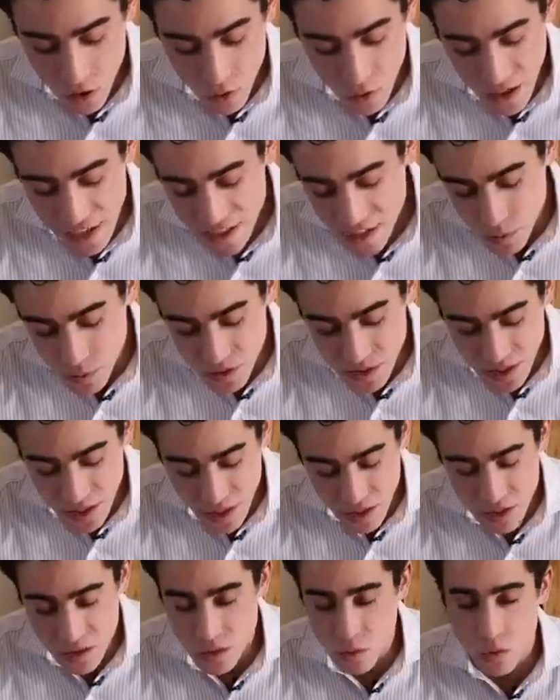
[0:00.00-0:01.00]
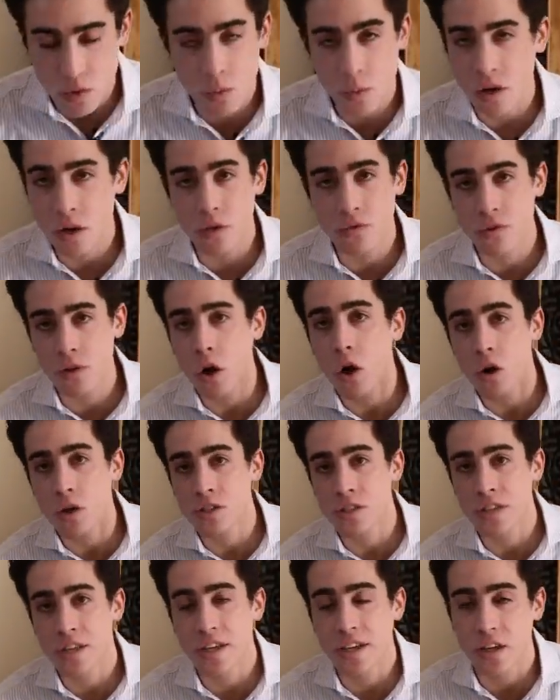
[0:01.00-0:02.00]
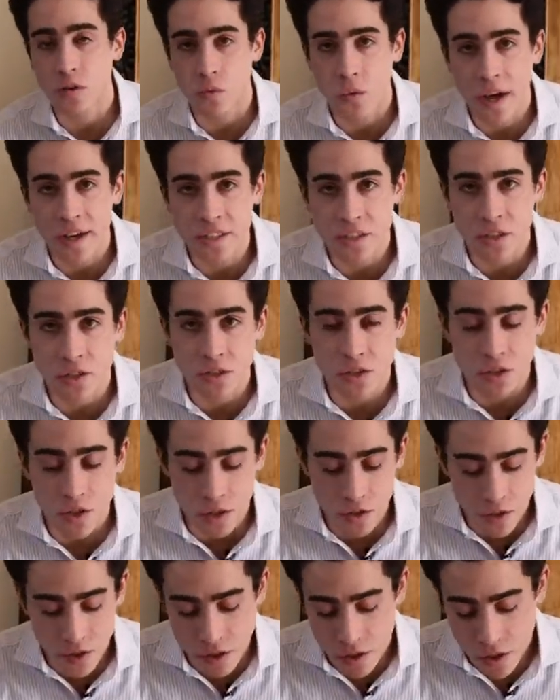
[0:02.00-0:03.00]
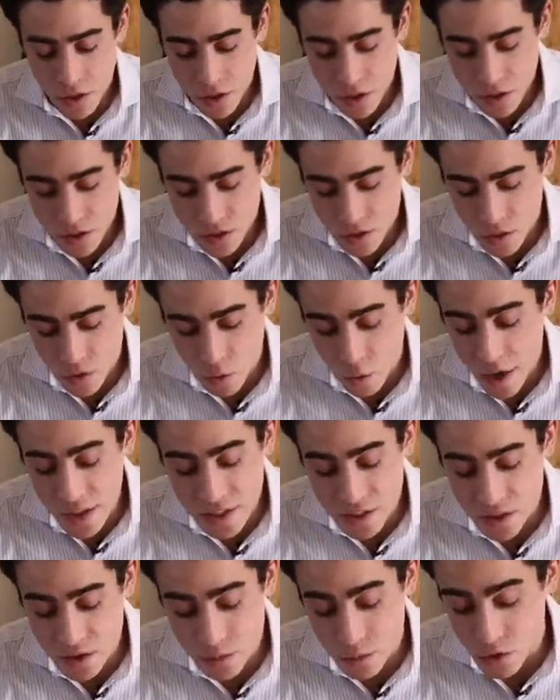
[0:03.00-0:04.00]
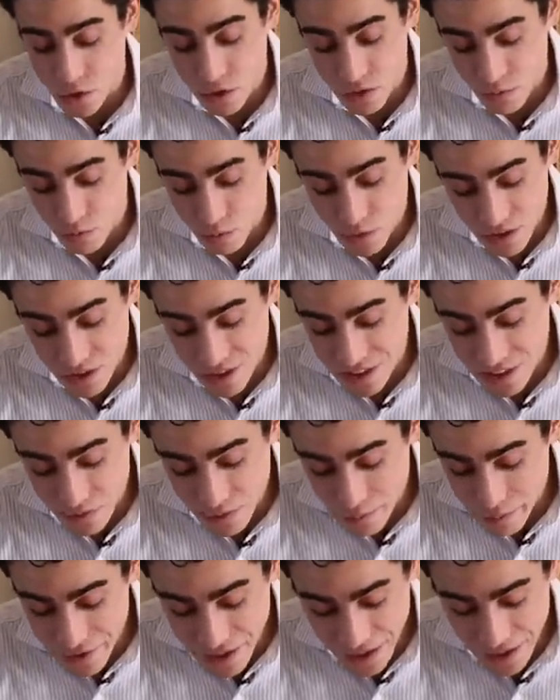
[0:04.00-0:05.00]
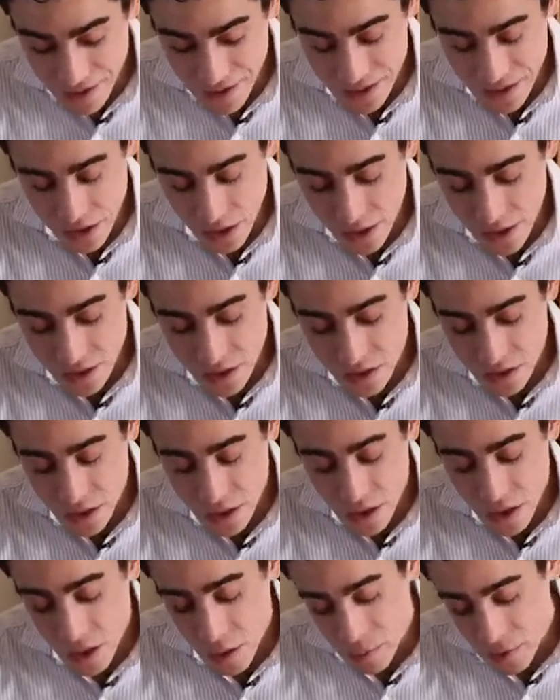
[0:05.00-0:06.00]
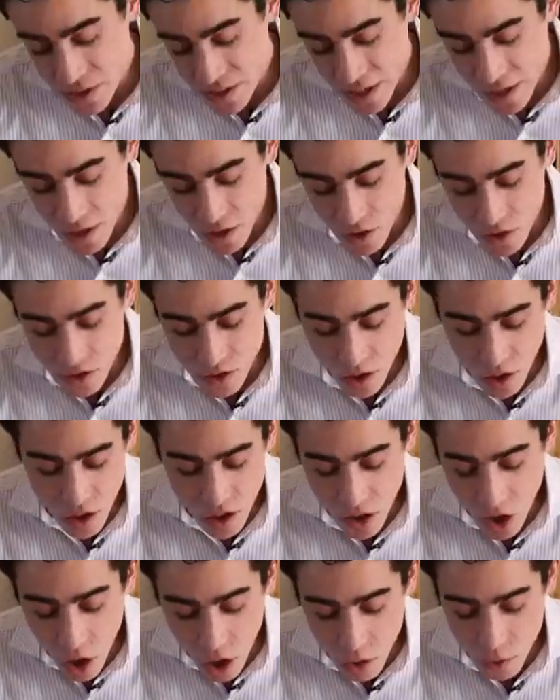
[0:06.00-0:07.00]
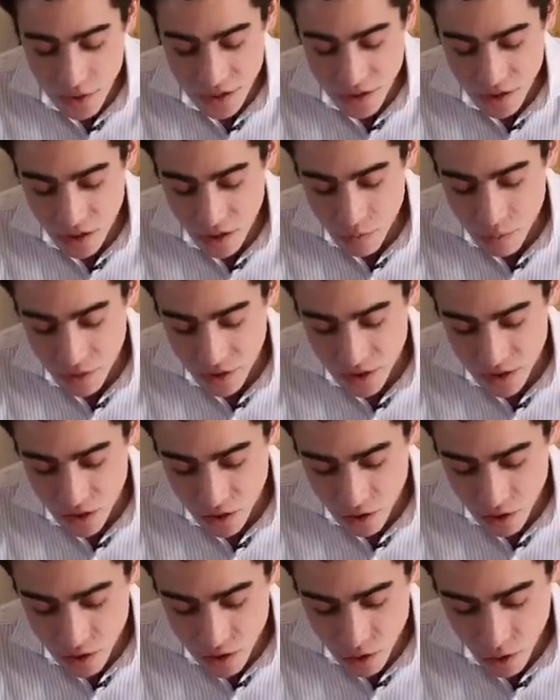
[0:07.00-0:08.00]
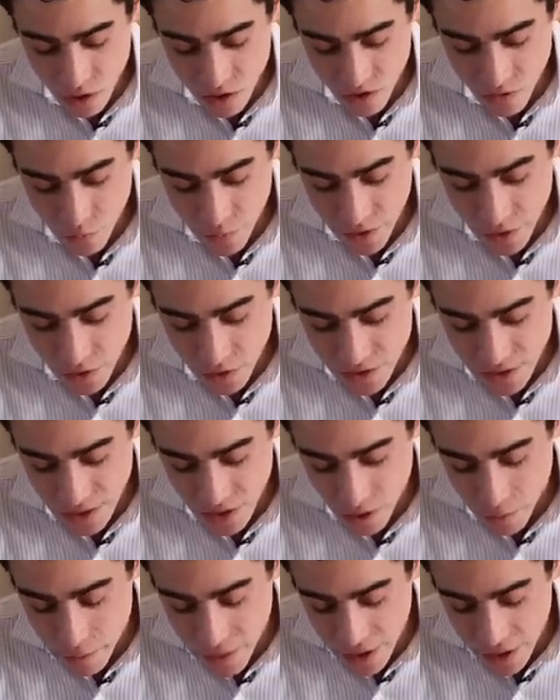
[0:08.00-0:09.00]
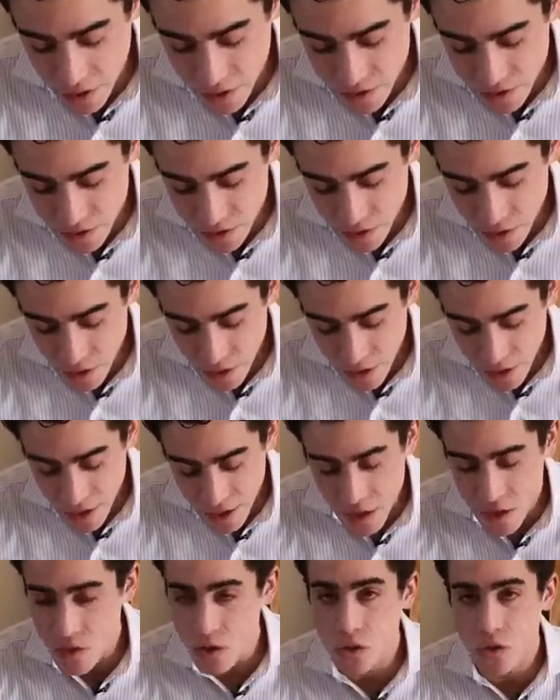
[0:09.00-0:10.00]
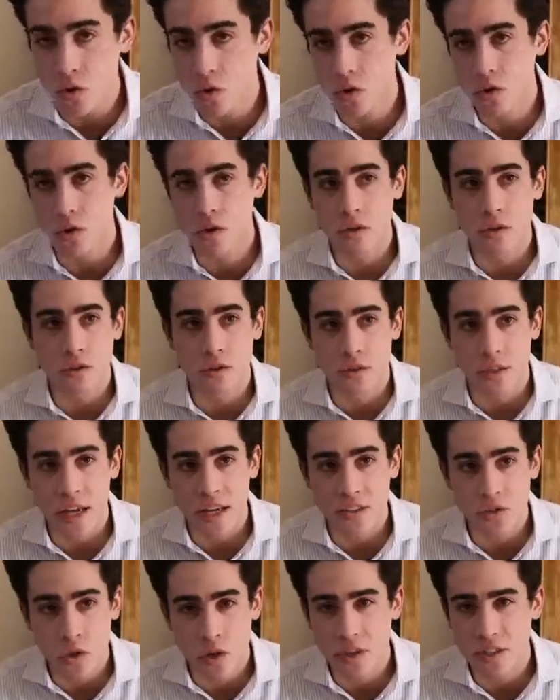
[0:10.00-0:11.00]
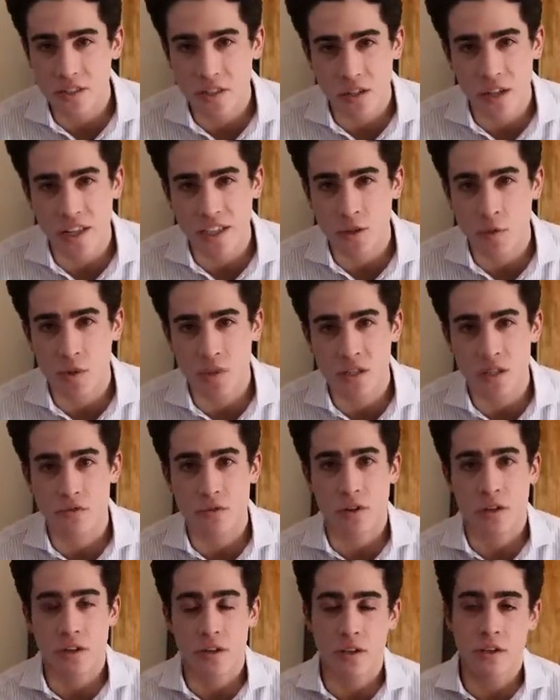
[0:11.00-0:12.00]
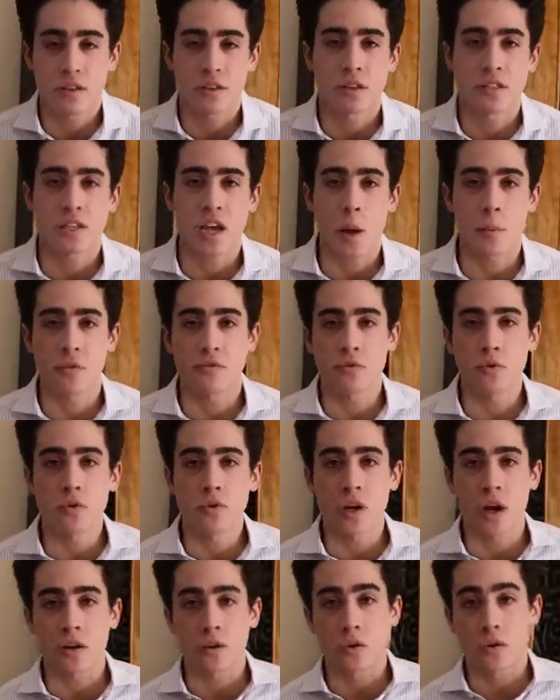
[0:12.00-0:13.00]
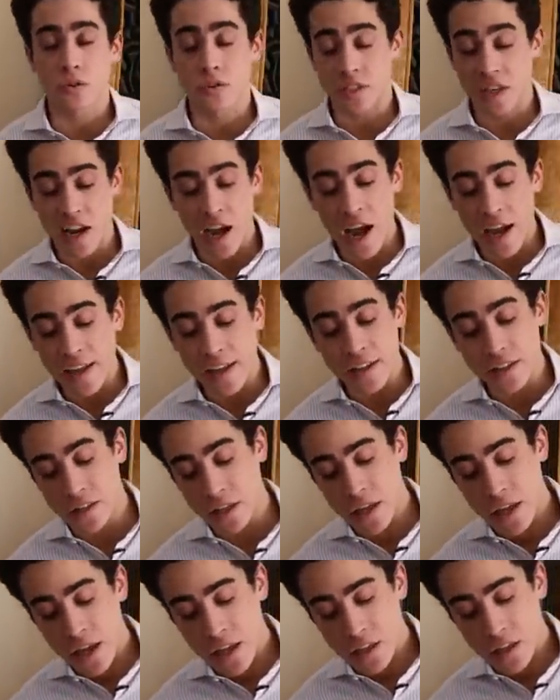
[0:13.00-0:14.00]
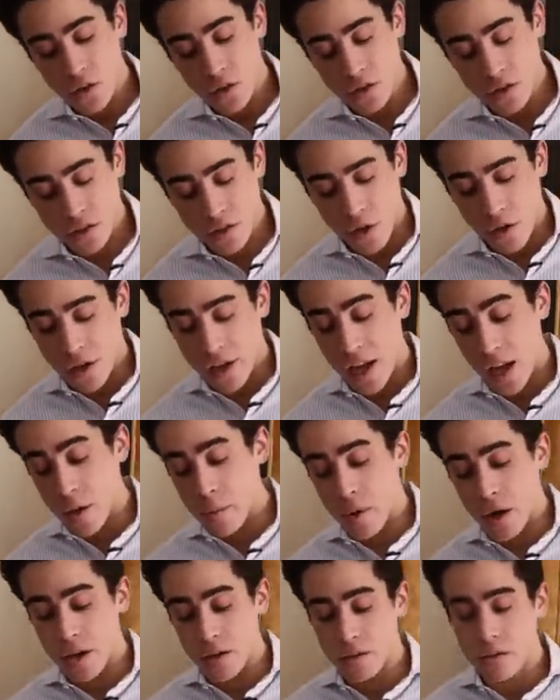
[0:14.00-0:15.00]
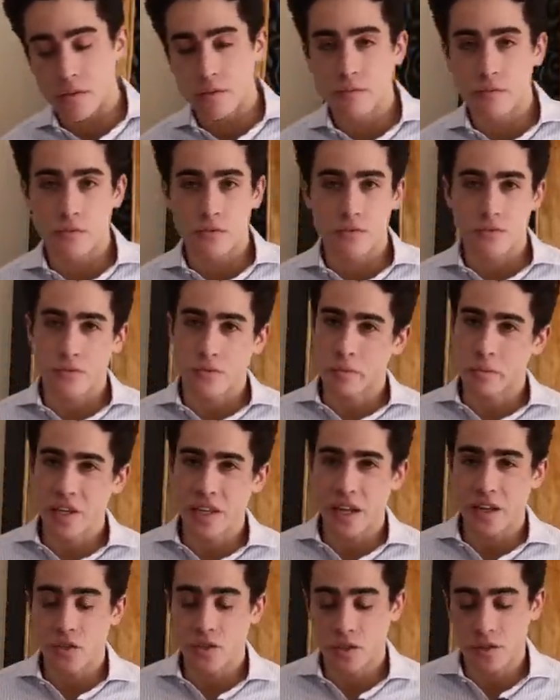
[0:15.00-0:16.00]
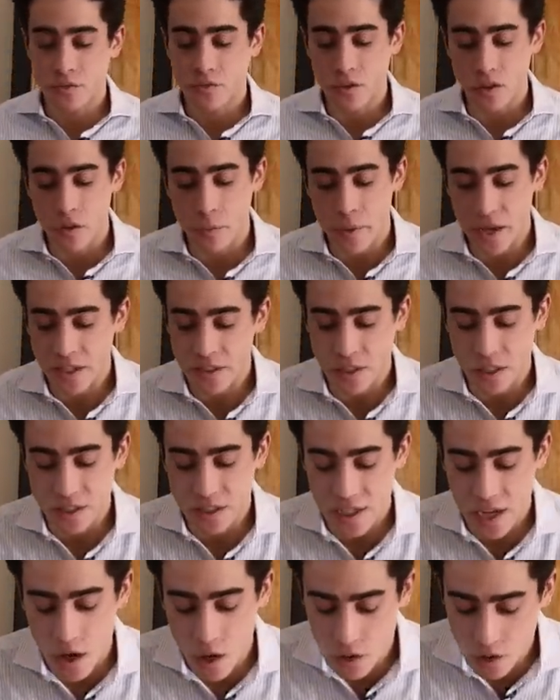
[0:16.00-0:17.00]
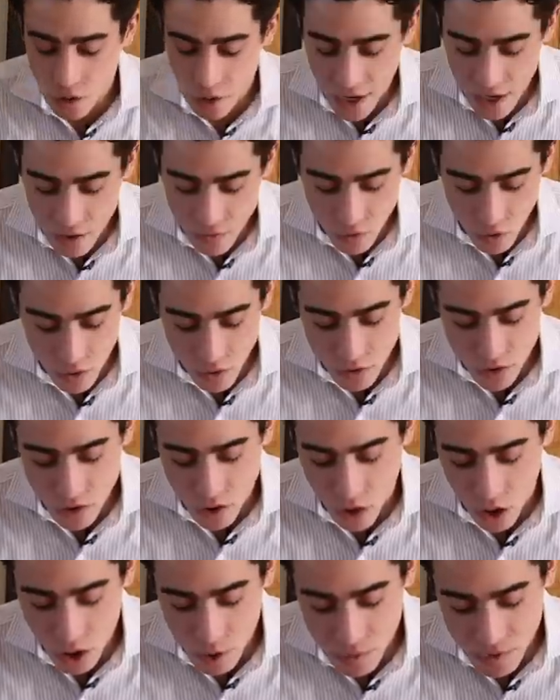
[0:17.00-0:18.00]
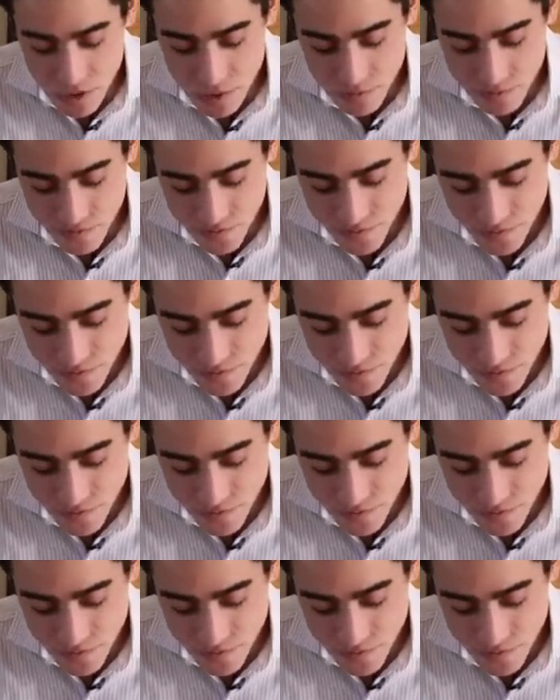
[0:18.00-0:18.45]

Rice, potatoes, we went over the arsenic and rice concern. So rice shouldn't really even be on this list. Potatoes are always good because they're a good source of minerals and they're balanced. And the noodles, as long as they're like specifically the type of udon noodles that I eat, they're usually okay. But for me, I usually feel the best on sourdough out of all those carbs.